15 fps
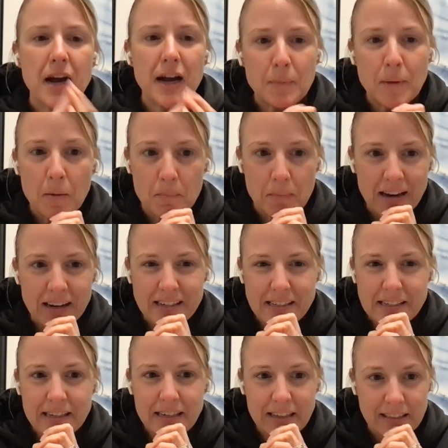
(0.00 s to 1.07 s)
When you talk about
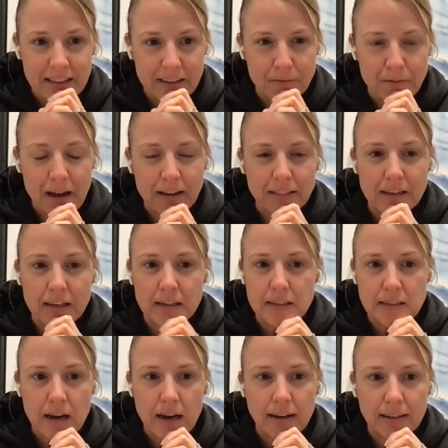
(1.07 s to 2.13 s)
medicine and the
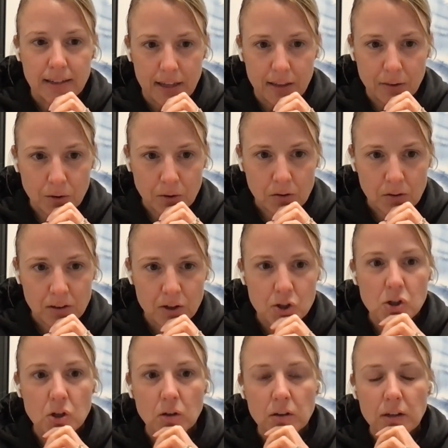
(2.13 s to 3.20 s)
fact that it's
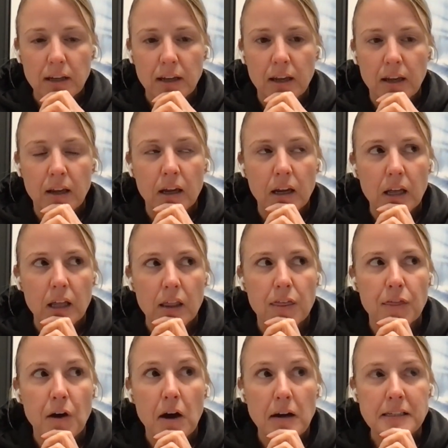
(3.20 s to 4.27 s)
non-lethal, there's certainly
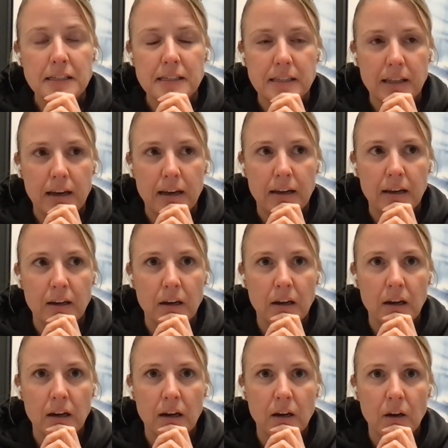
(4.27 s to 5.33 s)
thoughts
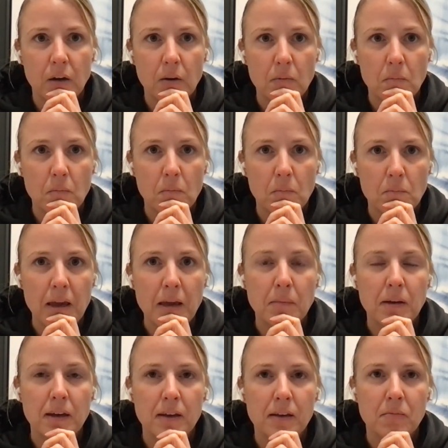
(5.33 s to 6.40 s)
that
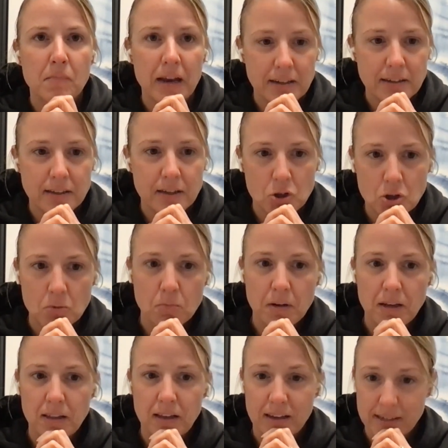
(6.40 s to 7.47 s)
maybe medicine should